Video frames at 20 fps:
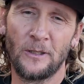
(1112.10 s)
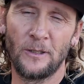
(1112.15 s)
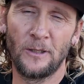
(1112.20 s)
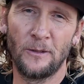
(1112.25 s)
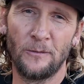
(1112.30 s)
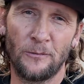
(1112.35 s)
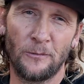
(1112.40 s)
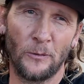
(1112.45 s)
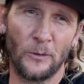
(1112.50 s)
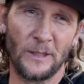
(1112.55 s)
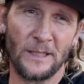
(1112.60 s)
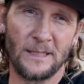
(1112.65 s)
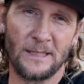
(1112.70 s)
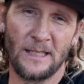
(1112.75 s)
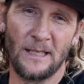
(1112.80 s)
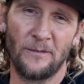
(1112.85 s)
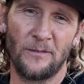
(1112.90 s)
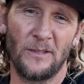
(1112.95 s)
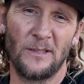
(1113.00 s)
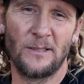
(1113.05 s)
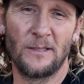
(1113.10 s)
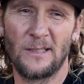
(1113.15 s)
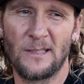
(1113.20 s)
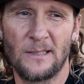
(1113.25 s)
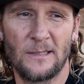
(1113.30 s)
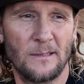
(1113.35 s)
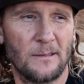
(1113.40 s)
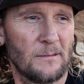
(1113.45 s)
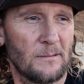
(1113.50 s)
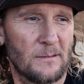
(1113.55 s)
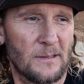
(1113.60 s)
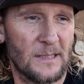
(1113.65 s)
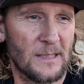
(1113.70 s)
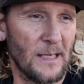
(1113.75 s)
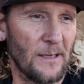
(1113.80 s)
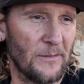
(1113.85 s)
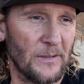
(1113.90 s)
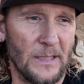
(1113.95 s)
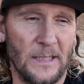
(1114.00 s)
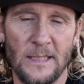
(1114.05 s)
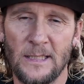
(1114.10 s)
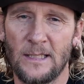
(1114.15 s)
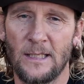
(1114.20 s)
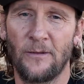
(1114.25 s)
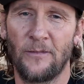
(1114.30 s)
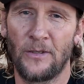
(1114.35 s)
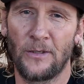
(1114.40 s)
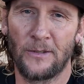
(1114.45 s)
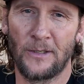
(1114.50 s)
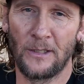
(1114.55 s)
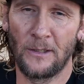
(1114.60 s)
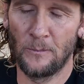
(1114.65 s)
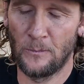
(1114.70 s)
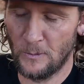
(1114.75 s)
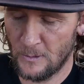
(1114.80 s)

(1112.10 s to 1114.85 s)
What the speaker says: a 47.77 I think it